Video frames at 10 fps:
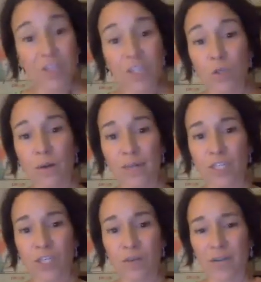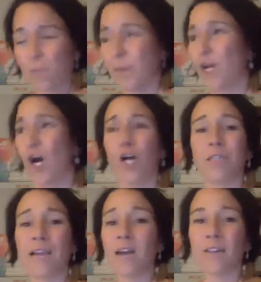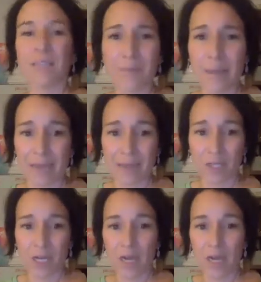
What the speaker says: So what do? I spend all day on the team page.